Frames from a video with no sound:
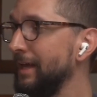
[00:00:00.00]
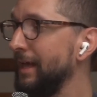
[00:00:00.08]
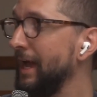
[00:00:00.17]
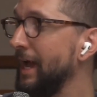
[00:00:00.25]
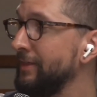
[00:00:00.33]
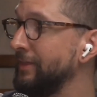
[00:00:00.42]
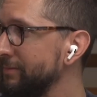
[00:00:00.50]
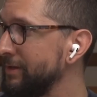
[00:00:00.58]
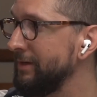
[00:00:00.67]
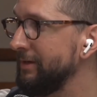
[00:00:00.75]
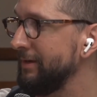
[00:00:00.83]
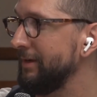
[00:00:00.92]
And that
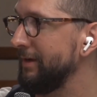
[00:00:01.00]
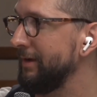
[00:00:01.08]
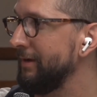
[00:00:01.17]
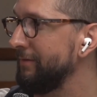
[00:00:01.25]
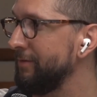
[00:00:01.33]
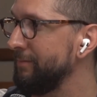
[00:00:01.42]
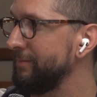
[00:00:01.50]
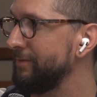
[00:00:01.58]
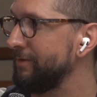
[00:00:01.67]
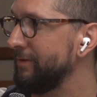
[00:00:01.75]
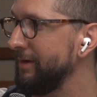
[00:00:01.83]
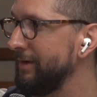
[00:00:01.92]
comes in uh, from
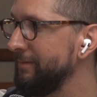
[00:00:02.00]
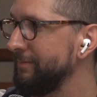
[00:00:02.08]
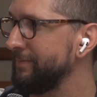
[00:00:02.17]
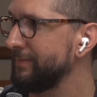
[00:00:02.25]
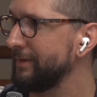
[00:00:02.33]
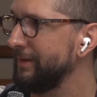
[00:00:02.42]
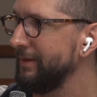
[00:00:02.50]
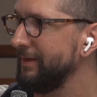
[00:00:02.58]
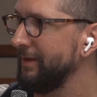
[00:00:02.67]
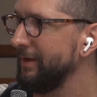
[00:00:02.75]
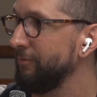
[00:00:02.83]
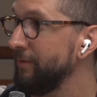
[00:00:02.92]
um,
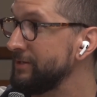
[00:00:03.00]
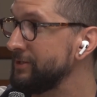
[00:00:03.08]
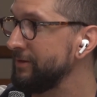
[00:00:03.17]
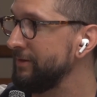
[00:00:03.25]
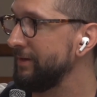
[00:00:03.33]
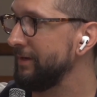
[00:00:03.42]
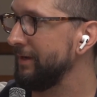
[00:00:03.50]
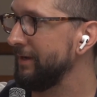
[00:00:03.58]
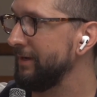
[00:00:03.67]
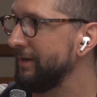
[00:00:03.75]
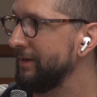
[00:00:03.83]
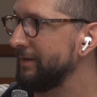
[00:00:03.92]
Richard.
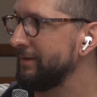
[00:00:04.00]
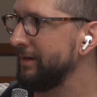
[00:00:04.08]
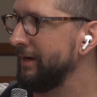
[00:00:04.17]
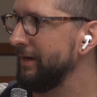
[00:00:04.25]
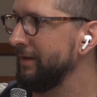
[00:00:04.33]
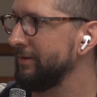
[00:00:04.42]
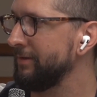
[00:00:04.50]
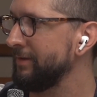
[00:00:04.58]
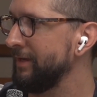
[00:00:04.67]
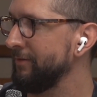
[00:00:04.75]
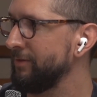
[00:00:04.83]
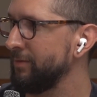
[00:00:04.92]
Denial is the
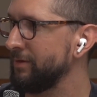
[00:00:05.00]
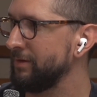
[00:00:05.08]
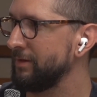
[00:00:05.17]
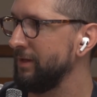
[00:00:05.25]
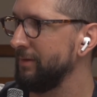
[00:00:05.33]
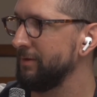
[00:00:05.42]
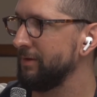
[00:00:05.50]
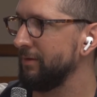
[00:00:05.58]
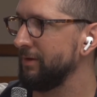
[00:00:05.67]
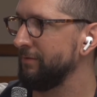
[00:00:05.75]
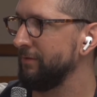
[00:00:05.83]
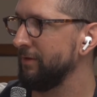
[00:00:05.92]
devil's work. The club is
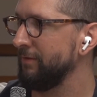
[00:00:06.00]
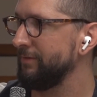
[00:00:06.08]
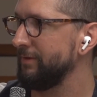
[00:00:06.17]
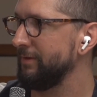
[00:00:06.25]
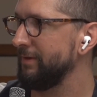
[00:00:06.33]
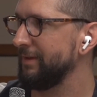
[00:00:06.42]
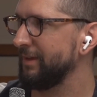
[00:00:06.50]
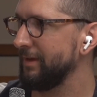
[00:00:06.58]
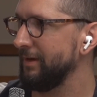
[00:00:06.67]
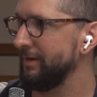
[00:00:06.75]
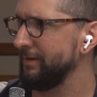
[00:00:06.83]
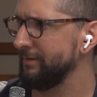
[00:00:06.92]
already full of.
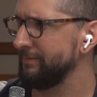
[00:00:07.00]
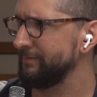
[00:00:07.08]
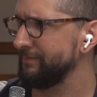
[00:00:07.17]
Uh,